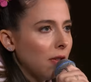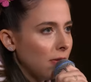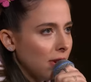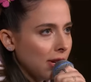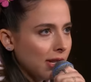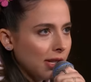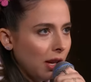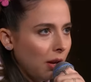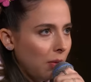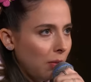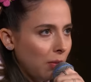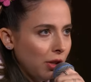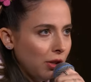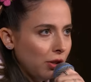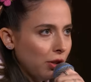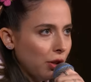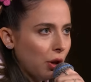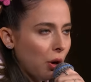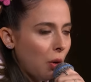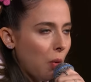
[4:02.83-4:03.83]
every time we
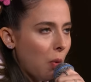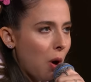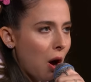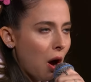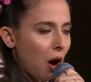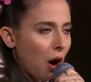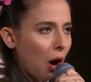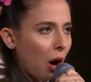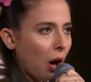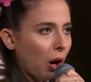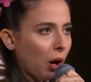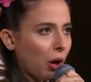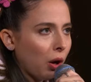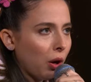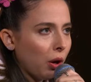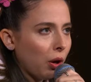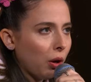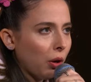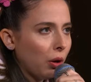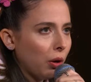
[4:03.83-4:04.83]
took a walk
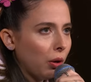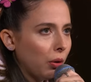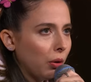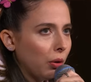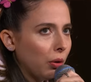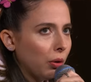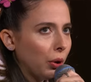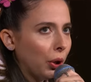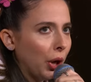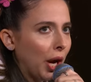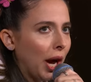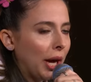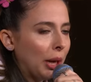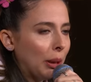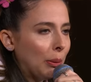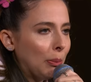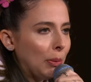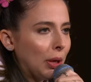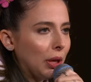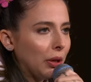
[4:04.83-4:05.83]
or had
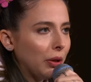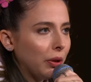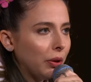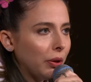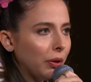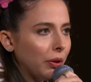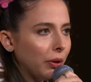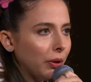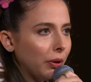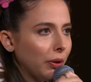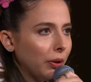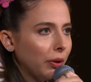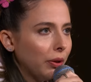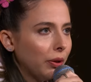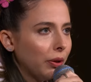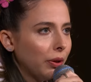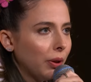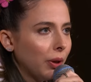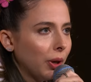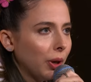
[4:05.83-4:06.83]
a meal
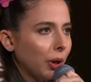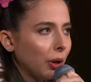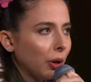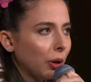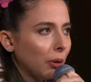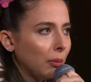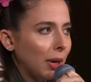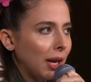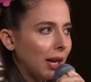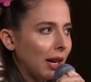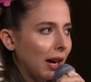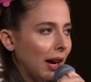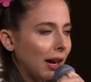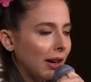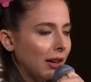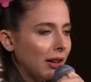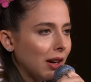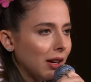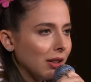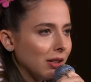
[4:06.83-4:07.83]
or made
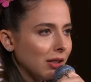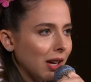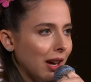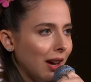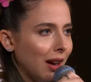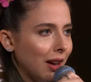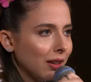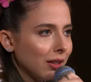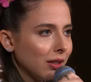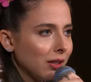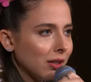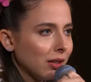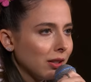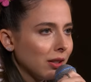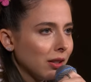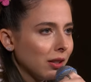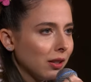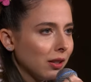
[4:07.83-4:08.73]
eye contact.